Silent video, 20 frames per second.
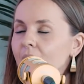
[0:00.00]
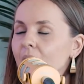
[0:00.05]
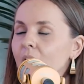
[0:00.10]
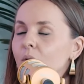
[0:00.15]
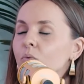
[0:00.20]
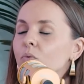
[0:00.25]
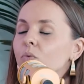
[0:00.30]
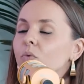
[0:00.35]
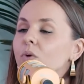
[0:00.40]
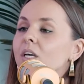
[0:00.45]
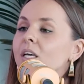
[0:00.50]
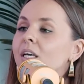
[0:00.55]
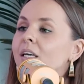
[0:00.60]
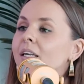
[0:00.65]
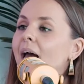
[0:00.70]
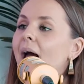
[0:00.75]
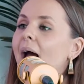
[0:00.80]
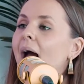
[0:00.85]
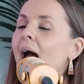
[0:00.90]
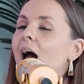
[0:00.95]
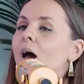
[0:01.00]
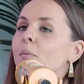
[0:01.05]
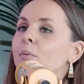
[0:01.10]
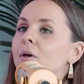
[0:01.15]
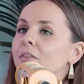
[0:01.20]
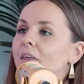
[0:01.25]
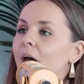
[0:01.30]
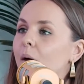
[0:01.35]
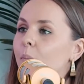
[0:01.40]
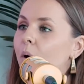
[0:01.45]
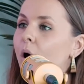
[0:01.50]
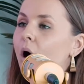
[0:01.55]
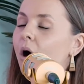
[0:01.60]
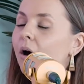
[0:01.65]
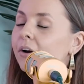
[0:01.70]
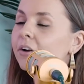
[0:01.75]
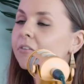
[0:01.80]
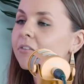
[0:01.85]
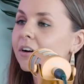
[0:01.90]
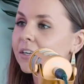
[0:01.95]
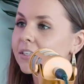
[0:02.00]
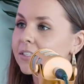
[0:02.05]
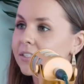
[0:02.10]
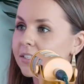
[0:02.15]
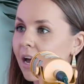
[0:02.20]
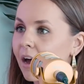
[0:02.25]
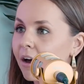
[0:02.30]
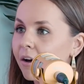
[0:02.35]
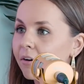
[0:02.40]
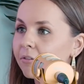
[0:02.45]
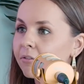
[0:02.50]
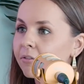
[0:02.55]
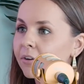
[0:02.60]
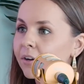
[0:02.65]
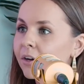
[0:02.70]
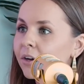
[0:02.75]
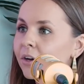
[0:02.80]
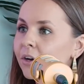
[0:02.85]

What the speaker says: and re-inhabit that part of ourself.